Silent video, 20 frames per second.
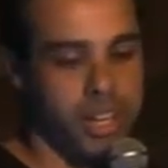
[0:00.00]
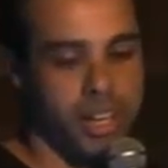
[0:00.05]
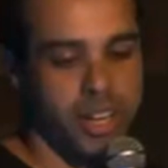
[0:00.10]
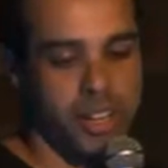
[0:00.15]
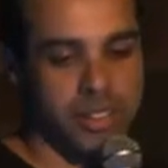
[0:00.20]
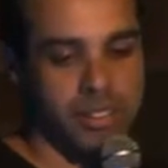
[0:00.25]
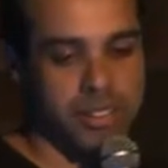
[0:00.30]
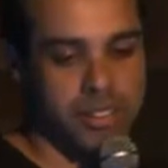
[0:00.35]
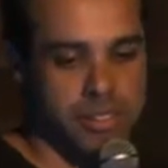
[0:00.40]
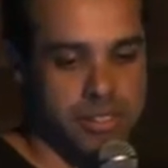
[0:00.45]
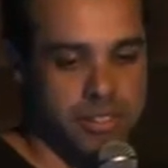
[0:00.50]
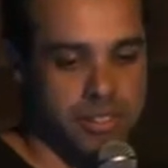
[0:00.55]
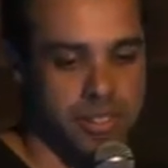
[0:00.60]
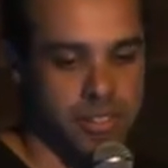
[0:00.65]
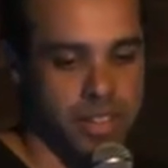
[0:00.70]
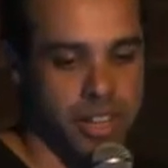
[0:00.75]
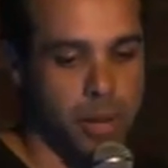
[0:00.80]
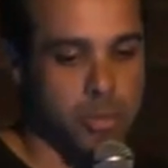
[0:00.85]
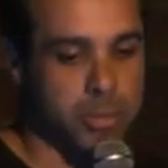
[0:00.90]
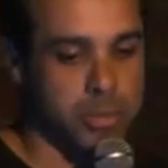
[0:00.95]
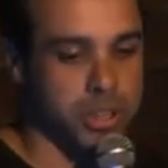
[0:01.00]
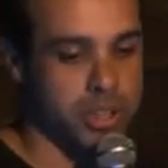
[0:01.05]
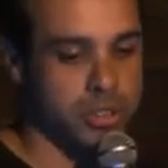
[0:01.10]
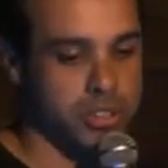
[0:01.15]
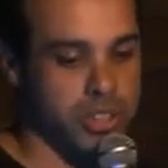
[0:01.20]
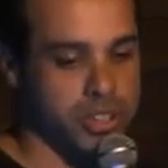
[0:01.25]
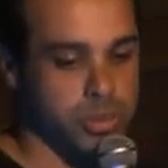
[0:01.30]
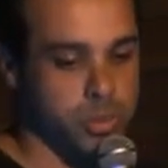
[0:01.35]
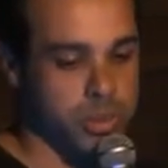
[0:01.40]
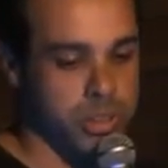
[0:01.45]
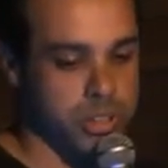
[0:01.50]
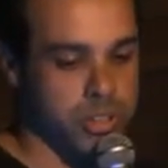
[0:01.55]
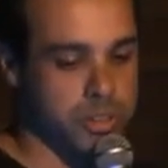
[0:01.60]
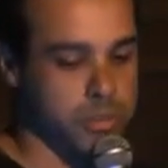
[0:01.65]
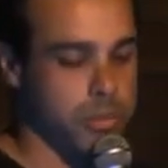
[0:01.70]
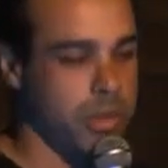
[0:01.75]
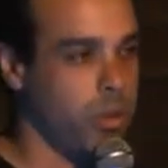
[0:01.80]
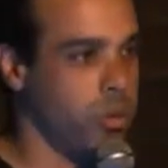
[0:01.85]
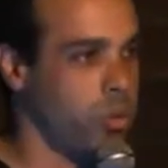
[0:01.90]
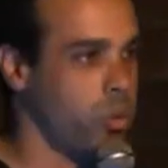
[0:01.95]
get uploaded with
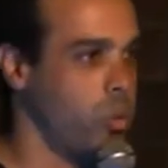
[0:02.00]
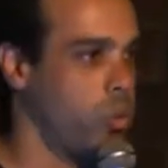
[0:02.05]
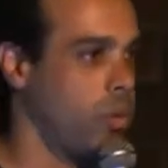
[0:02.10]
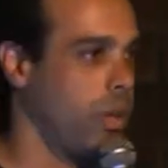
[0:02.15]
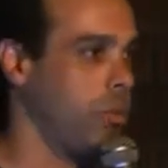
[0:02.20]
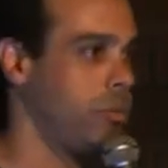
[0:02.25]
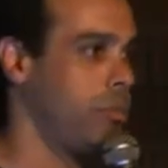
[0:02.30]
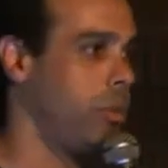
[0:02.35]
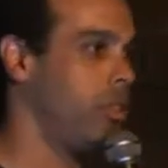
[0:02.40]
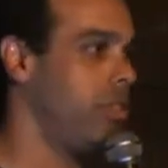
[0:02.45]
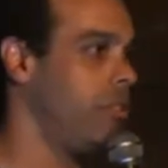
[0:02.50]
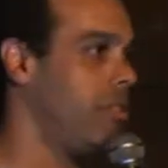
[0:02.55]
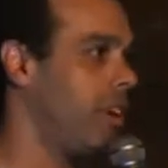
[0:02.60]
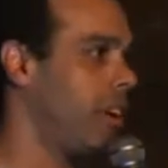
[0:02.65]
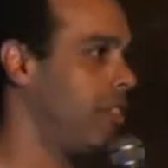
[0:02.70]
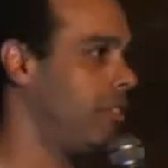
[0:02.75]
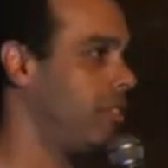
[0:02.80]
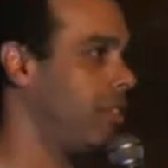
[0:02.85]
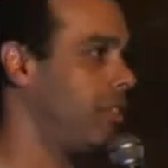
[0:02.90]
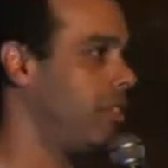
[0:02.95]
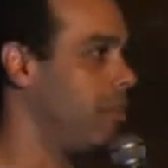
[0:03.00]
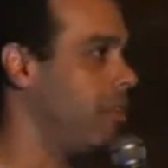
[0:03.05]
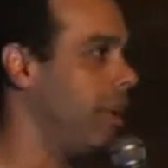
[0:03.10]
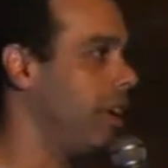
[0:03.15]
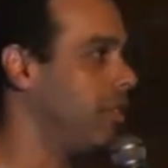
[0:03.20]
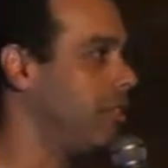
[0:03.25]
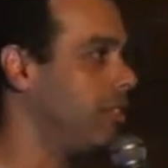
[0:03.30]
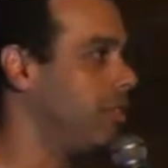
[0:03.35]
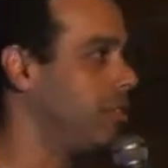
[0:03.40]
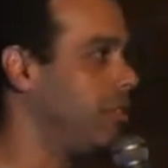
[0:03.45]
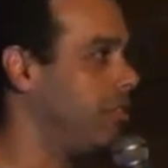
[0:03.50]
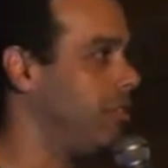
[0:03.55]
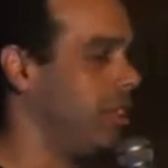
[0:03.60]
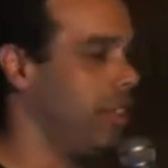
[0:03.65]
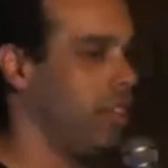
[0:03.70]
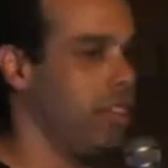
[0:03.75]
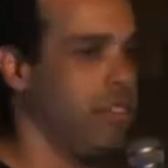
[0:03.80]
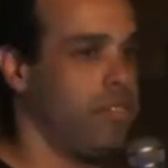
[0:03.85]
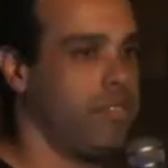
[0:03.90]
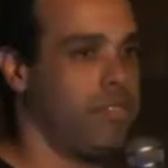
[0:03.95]
about 1.5 terabytes of
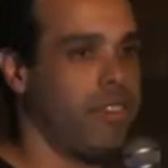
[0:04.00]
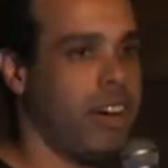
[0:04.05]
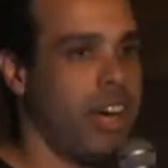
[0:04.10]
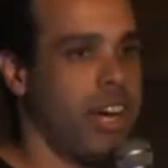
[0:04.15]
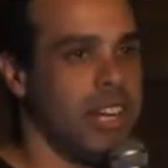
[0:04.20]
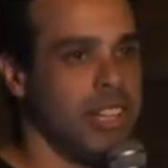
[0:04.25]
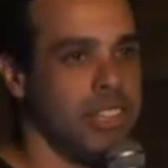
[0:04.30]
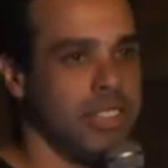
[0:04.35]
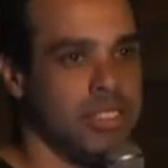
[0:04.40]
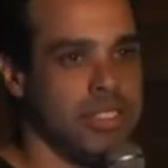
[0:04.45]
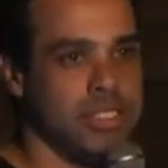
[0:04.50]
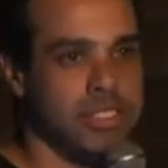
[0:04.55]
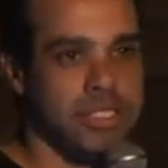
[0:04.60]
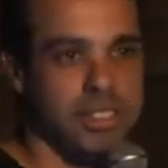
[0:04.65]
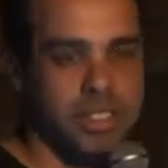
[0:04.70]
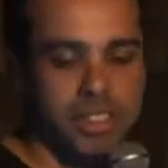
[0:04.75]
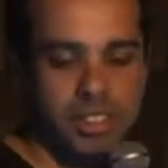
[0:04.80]
files.